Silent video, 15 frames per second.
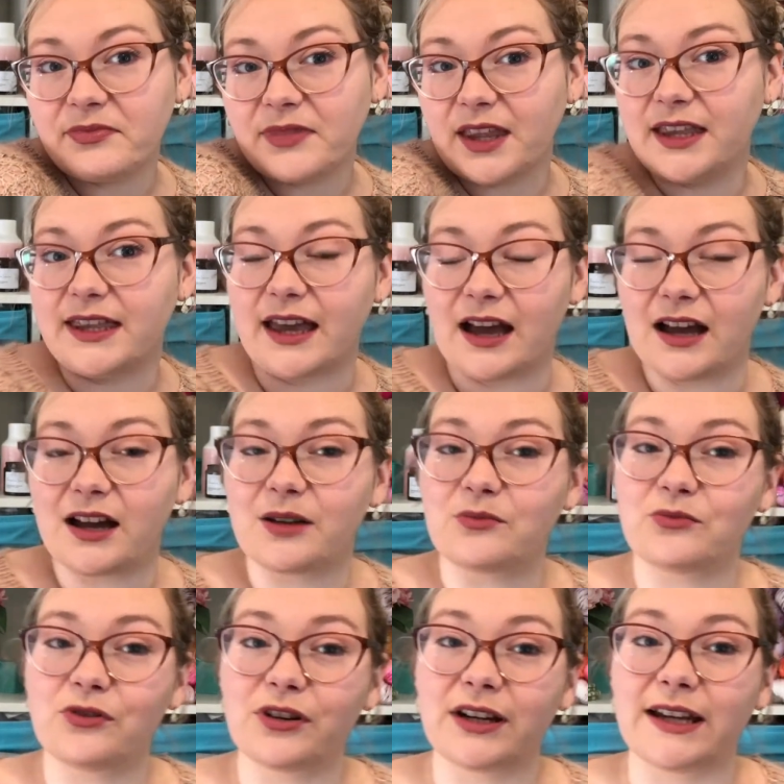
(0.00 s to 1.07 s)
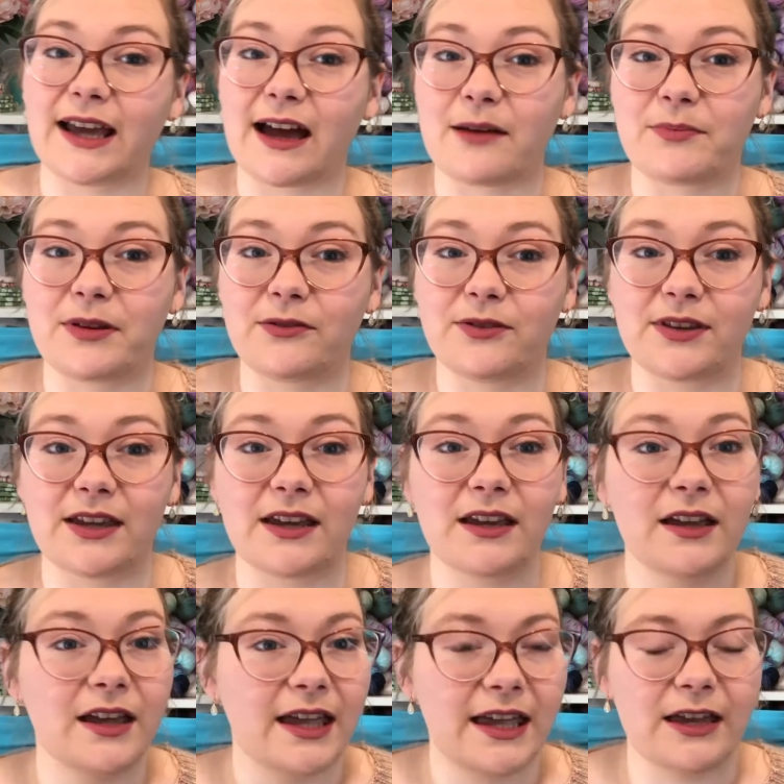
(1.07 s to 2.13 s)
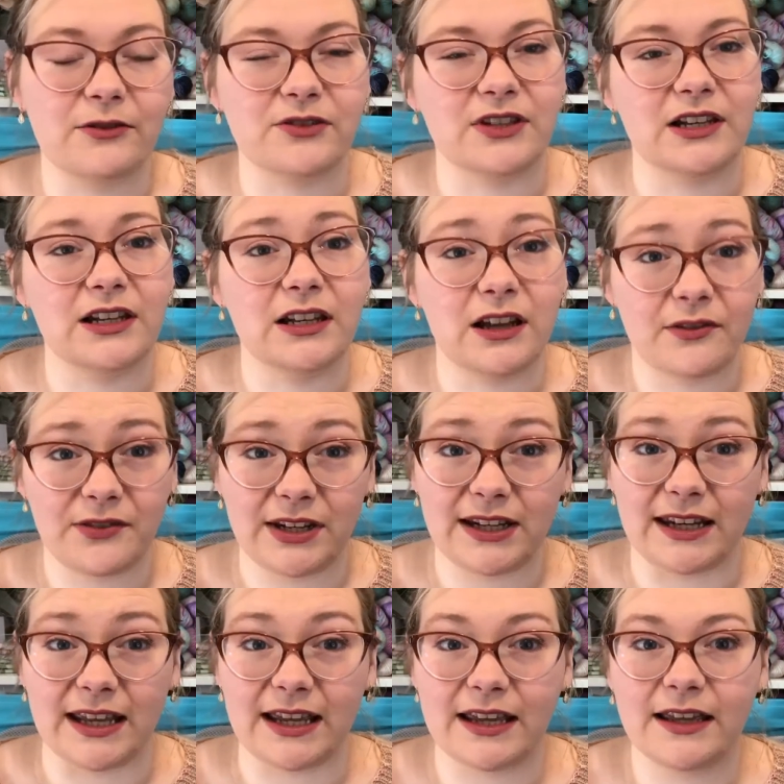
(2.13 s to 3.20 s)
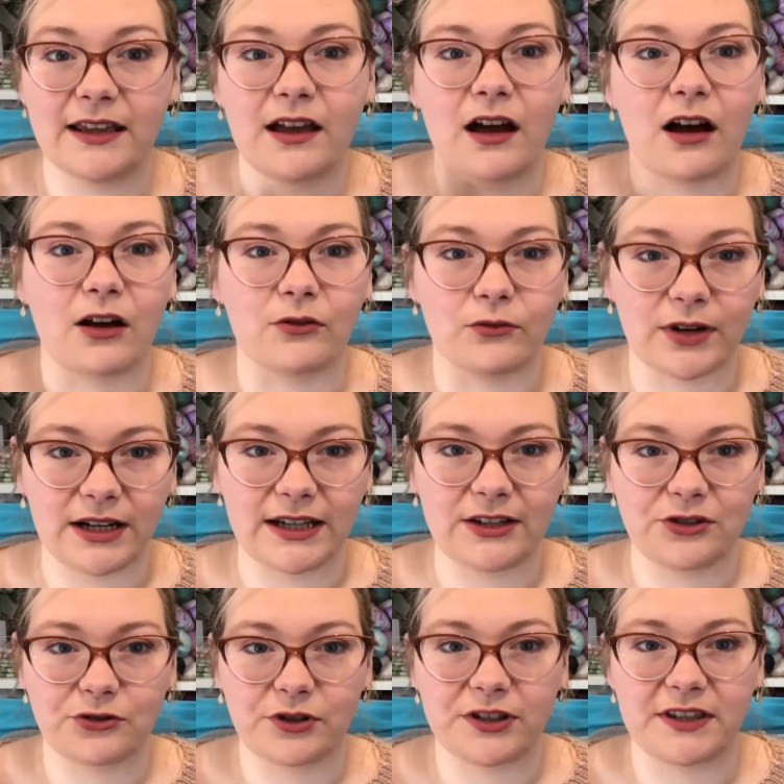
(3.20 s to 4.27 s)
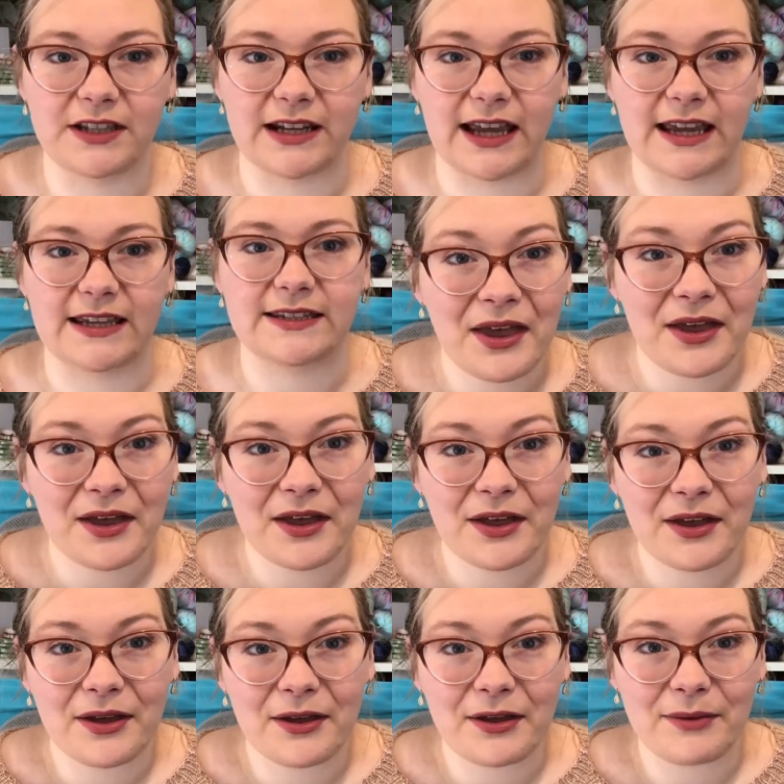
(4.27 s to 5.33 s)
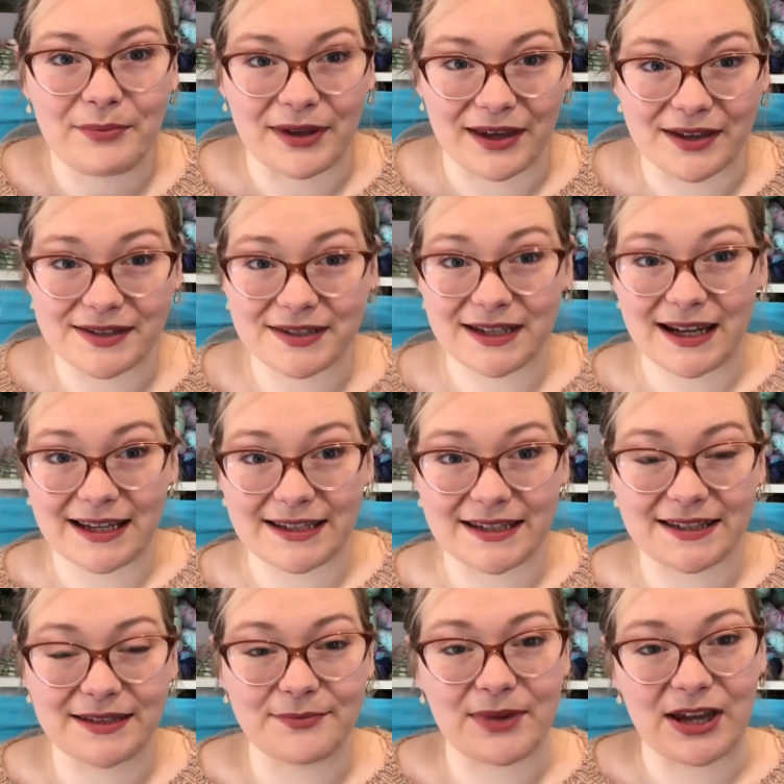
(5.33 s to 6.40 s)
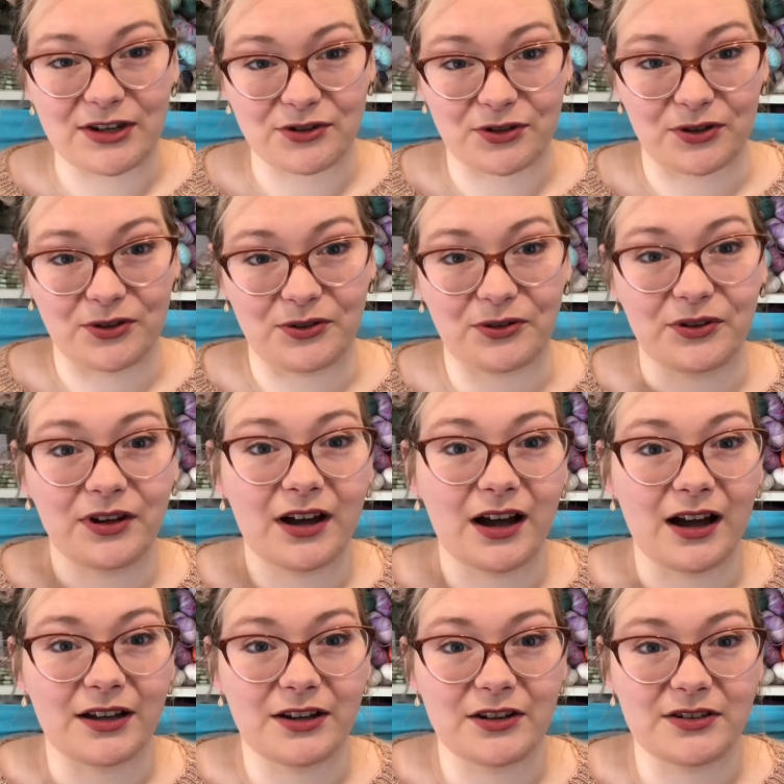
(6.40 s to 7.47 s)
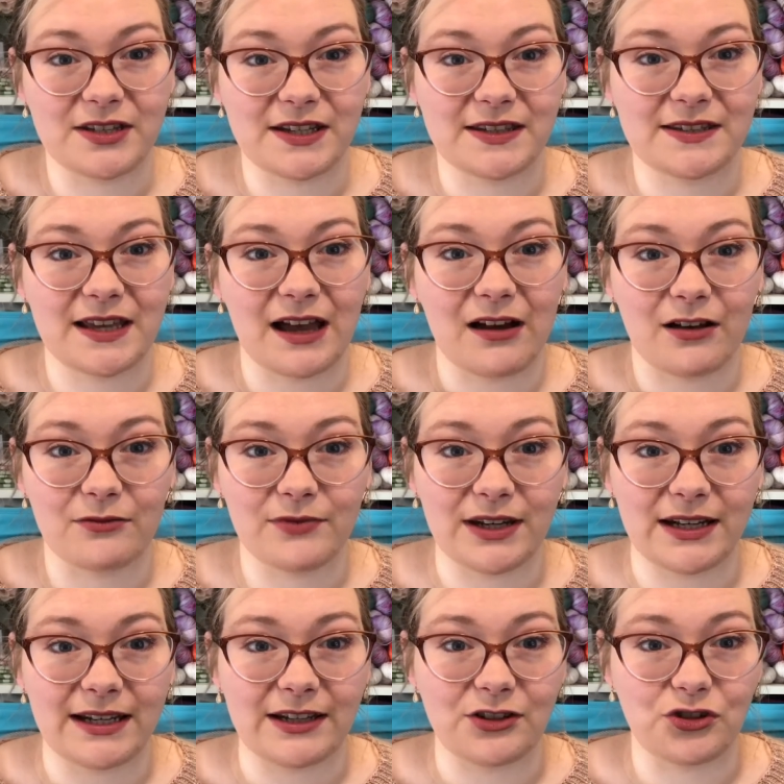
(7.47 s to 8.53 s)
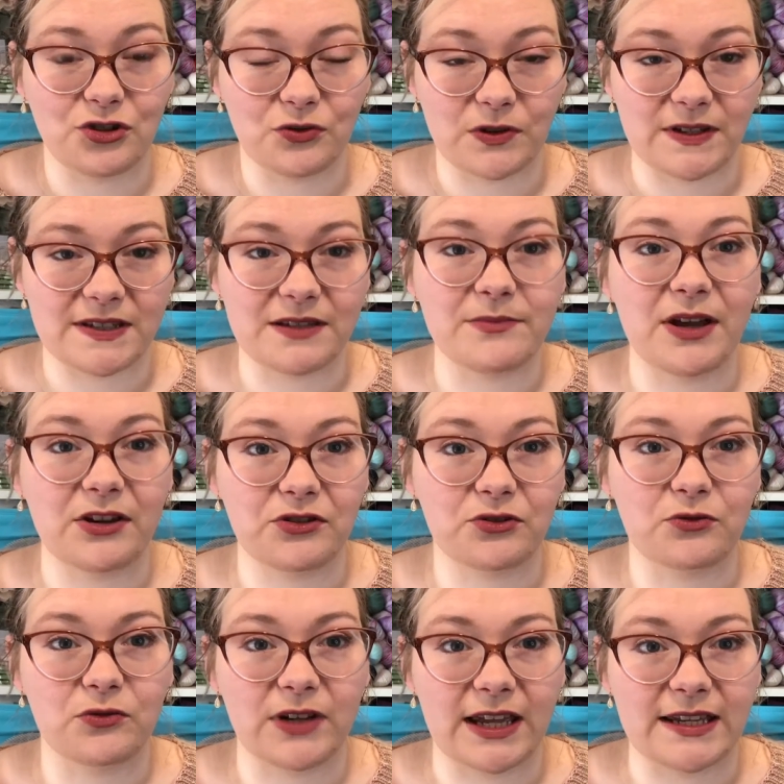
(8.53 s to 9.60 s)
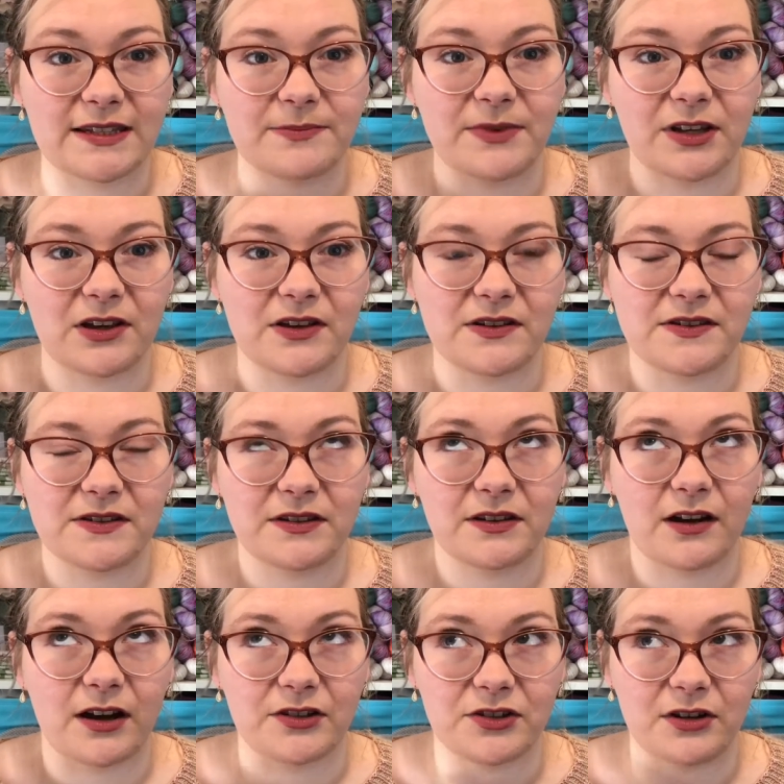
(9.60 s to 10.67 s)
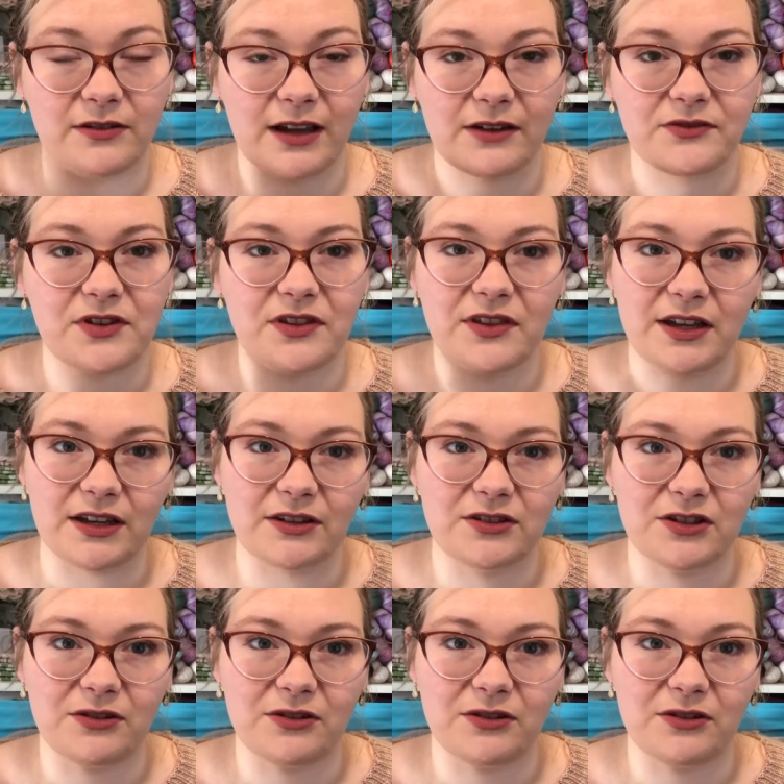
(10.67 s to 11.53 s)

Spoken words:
yeah, I'm really happy with it. It was a lovely knit. I really enjoyed the lace. Because the lace is symmetrical, I noticed that I really enjoy symmetrical lace because I don't have to think too